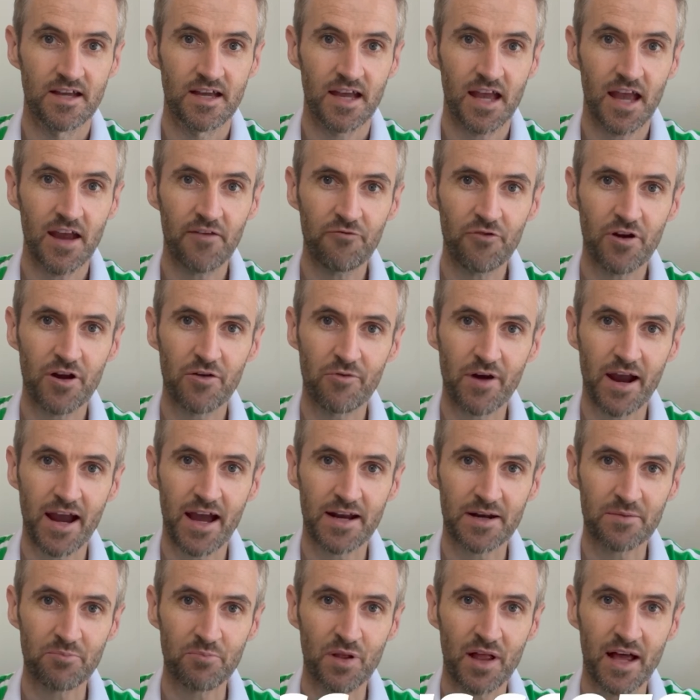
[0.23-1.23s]
Every
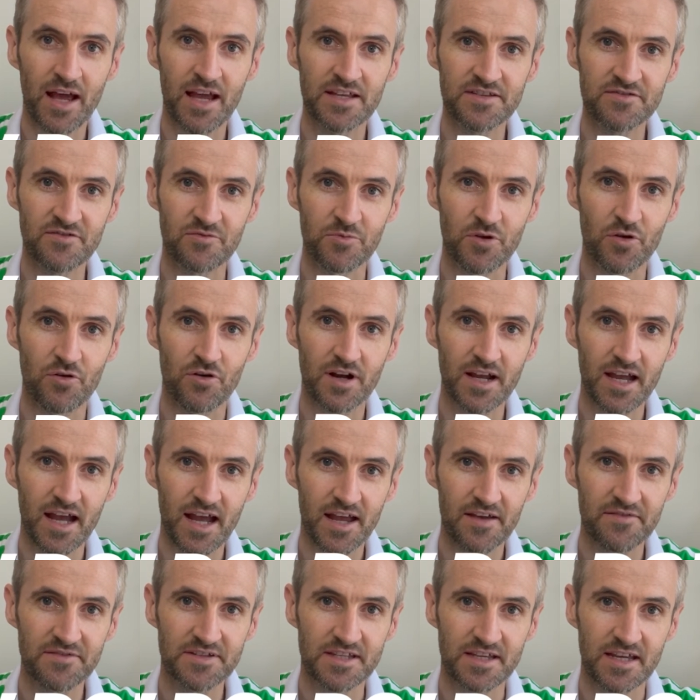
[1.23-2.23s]
round, players from your
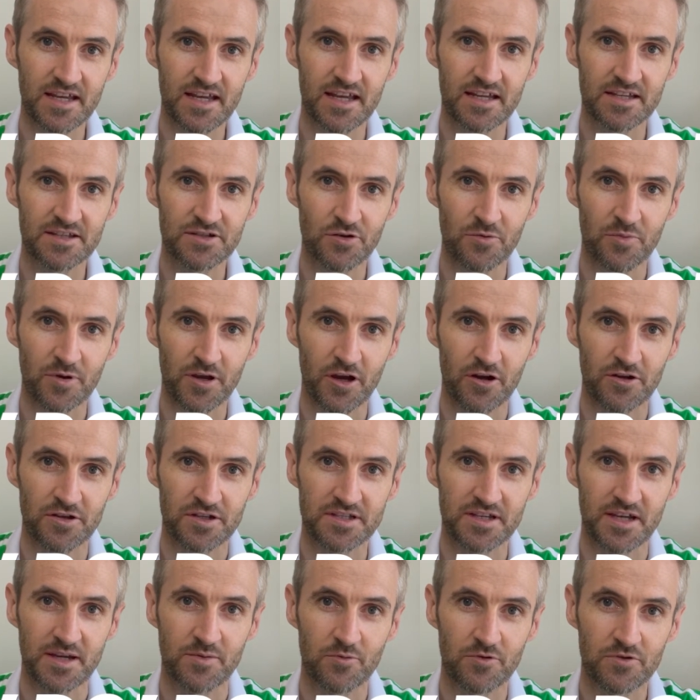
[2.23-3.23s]
KFC
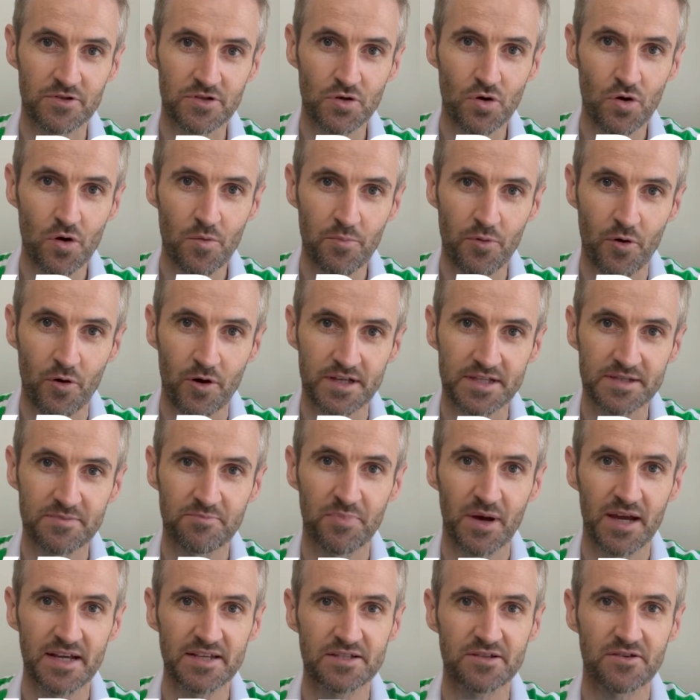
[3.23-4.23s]
Supercoach team will score points
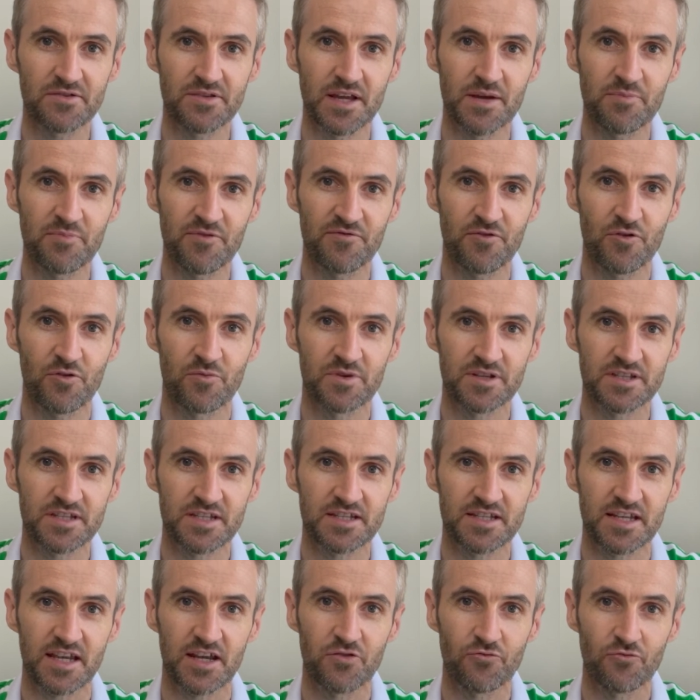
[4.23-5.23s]
based on their
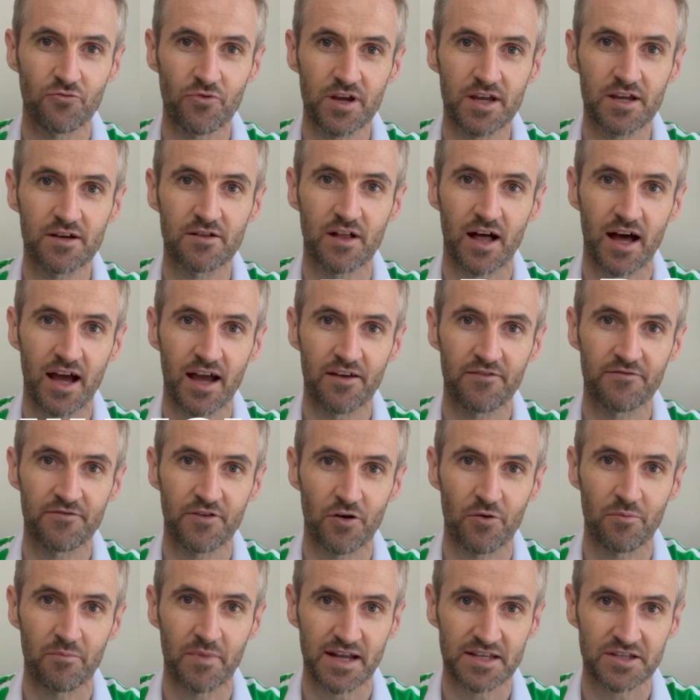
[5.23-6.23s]
performances in real
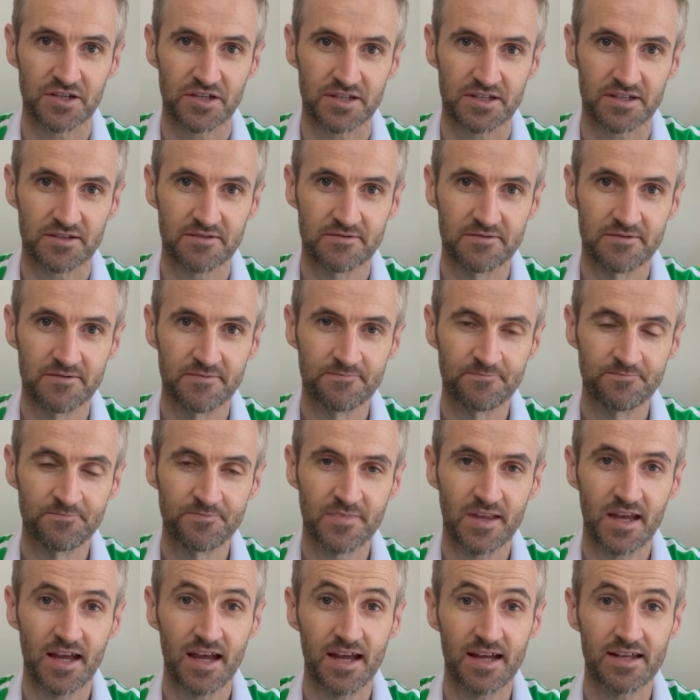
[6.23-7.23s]
AFL matches.
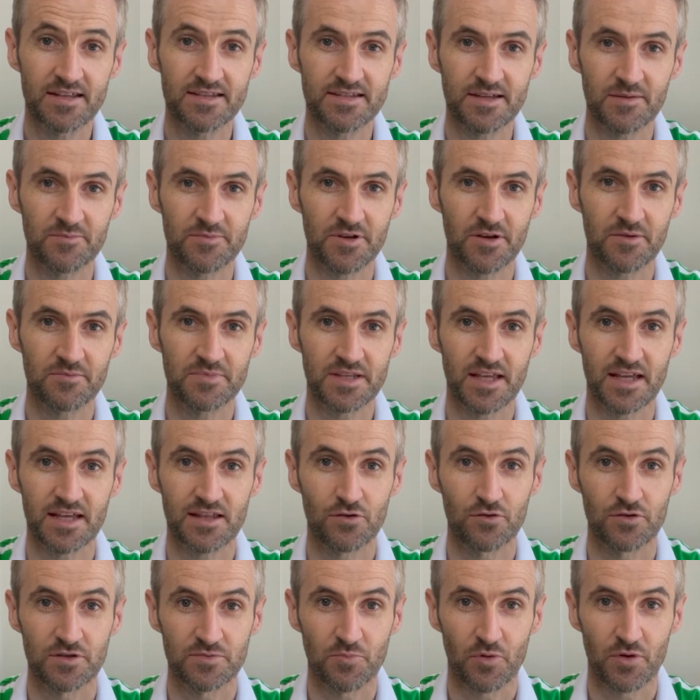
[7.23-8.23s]
And sometimes they
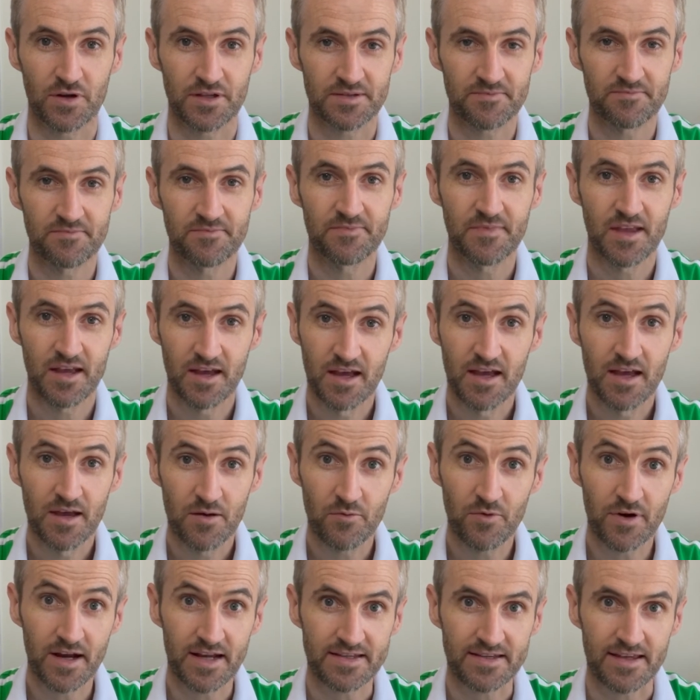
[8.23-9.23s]
lose points.
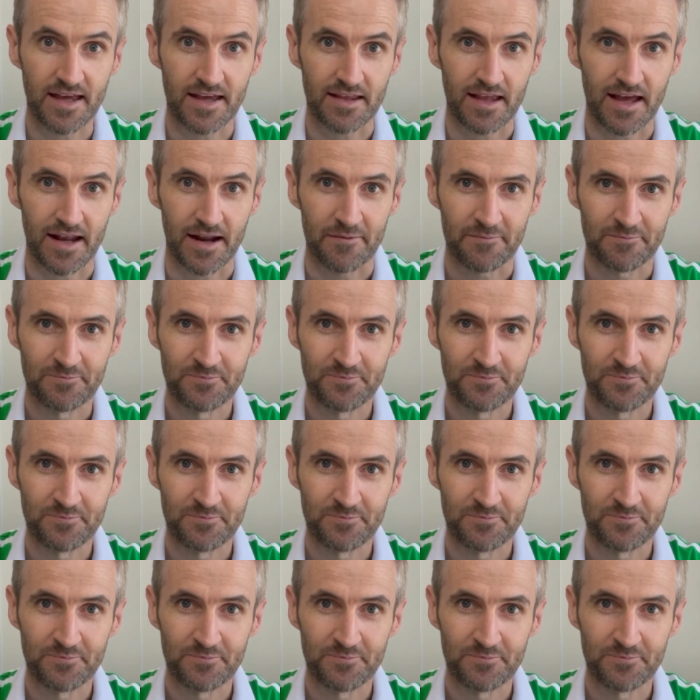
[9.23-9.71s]
We'll get to that later.